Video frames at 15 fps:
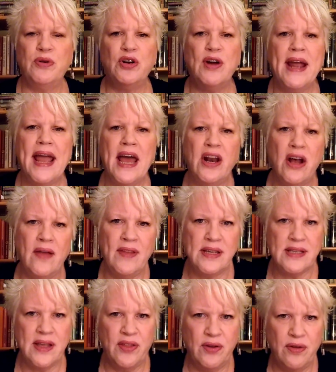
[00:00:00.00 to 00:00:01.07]
put her hand on
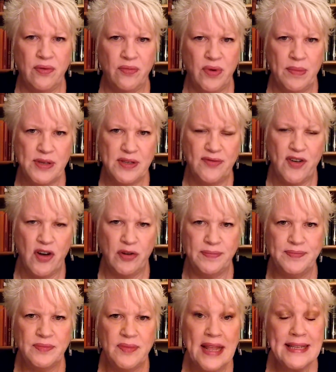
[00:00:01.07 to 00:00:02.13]
this other woman's
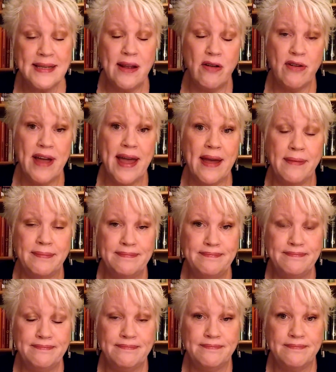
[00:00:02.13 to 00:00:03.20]
phone. That's not okay.
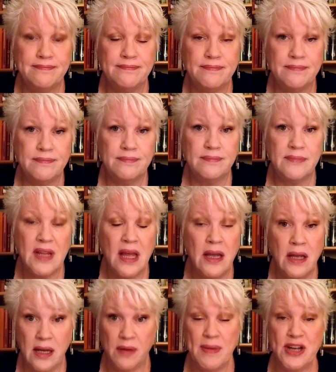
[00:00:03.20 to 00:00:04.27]

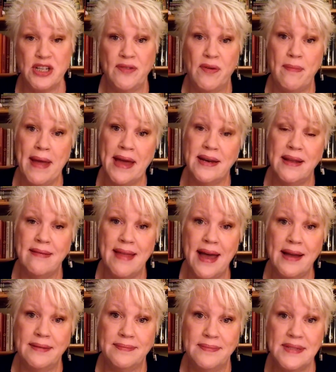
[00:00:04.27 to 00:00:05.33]
Can you imagine if a man did
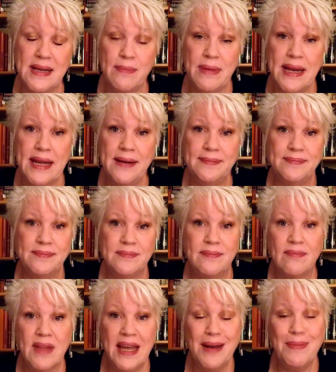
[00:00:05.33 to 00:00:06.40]
that, somebody?
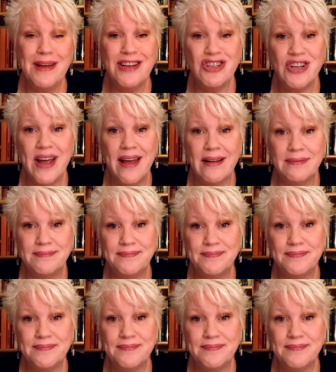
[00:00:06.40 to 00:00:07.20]
He'd be in jail.